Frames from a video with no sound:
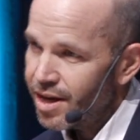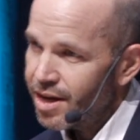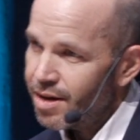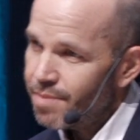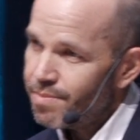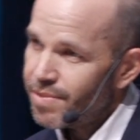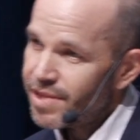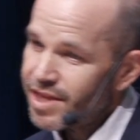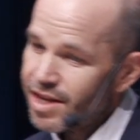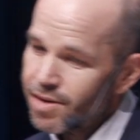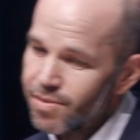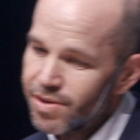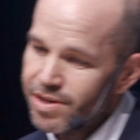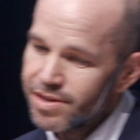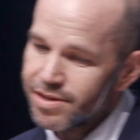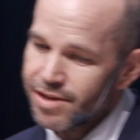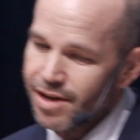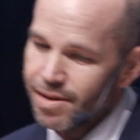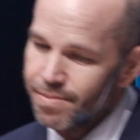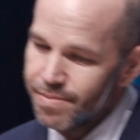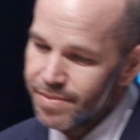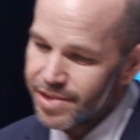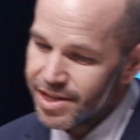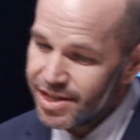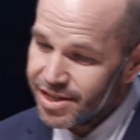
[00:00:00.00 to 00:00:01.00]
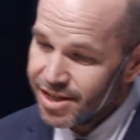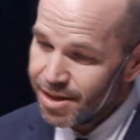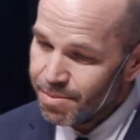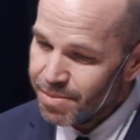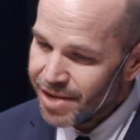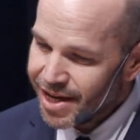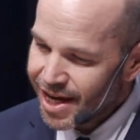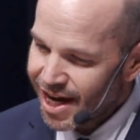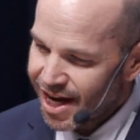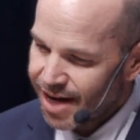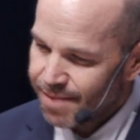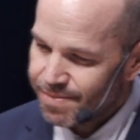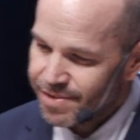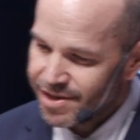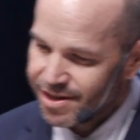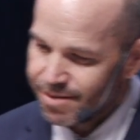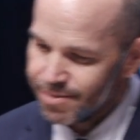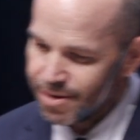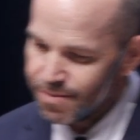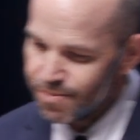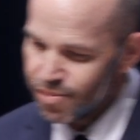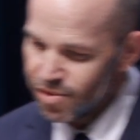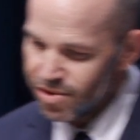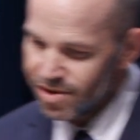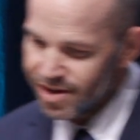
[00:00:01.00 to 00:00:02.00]
But there were some gaps, some
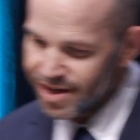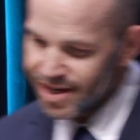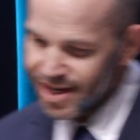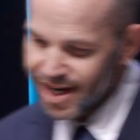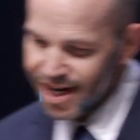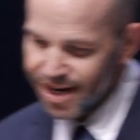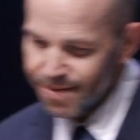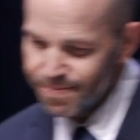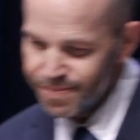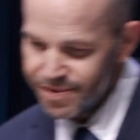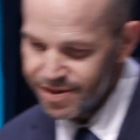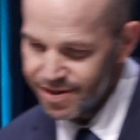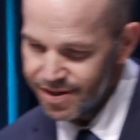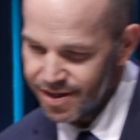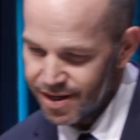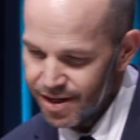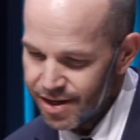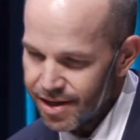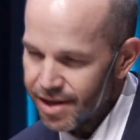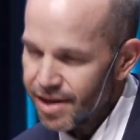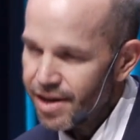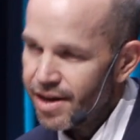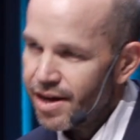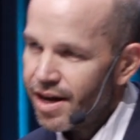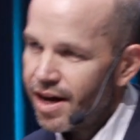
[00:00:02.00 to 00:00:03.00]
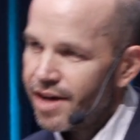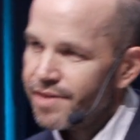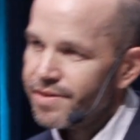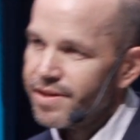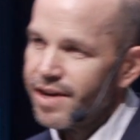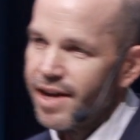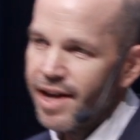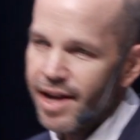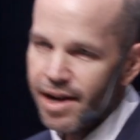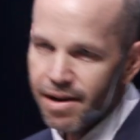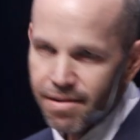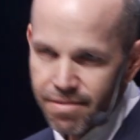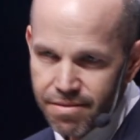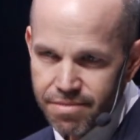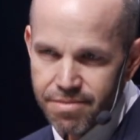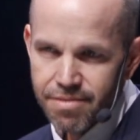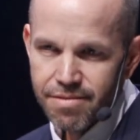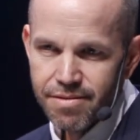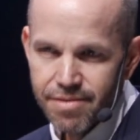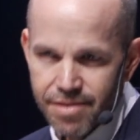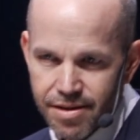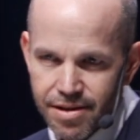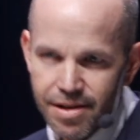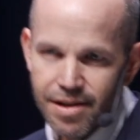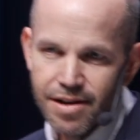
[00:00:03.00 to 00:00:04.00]
important gaps on the
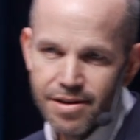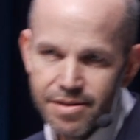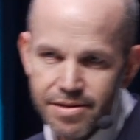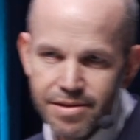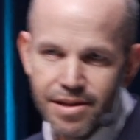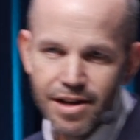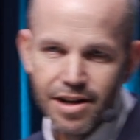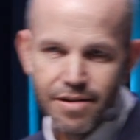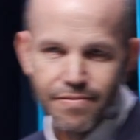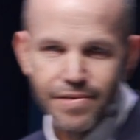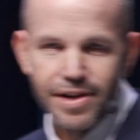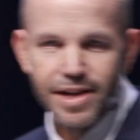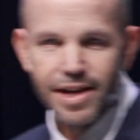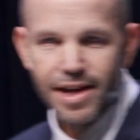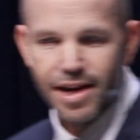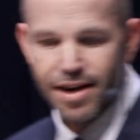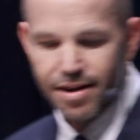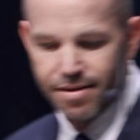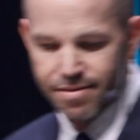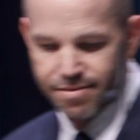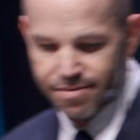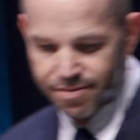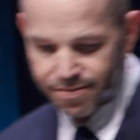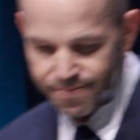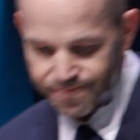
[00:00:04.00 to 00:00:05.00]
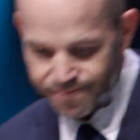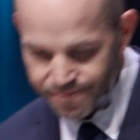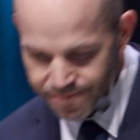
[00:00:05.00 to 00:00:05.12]
health, on delivering health,